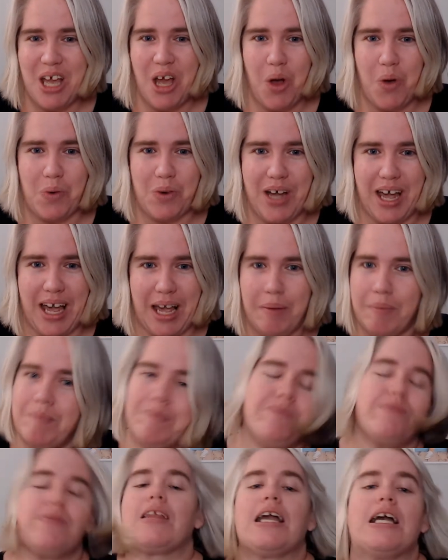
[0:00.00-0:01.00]
Okay,
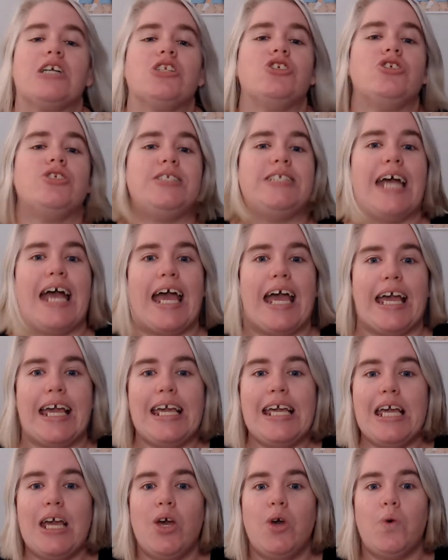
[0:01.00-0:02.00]

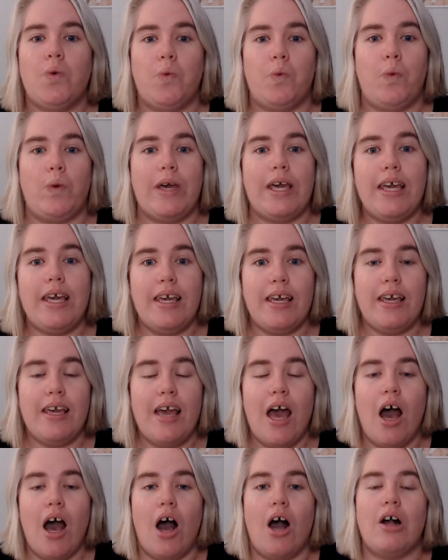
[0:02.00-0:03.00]
today we
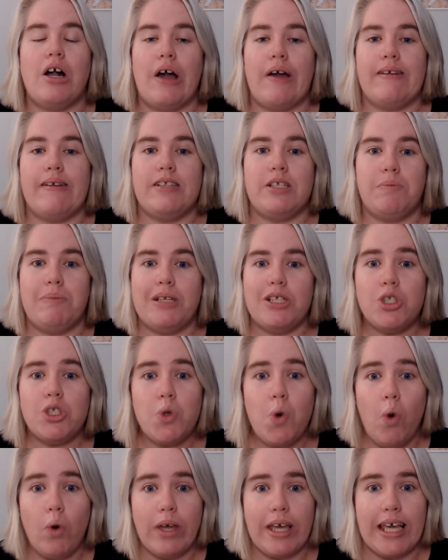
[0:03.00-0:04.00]
are going to be
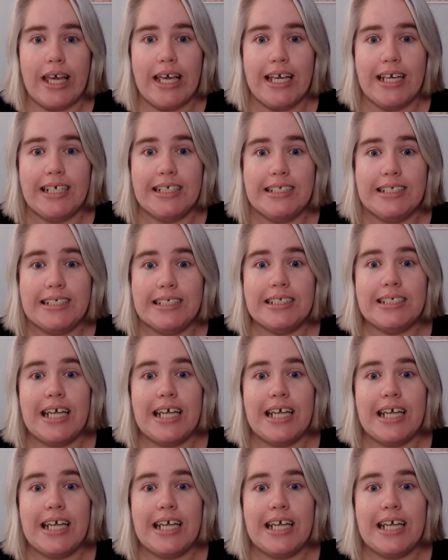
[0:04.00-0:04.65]
talking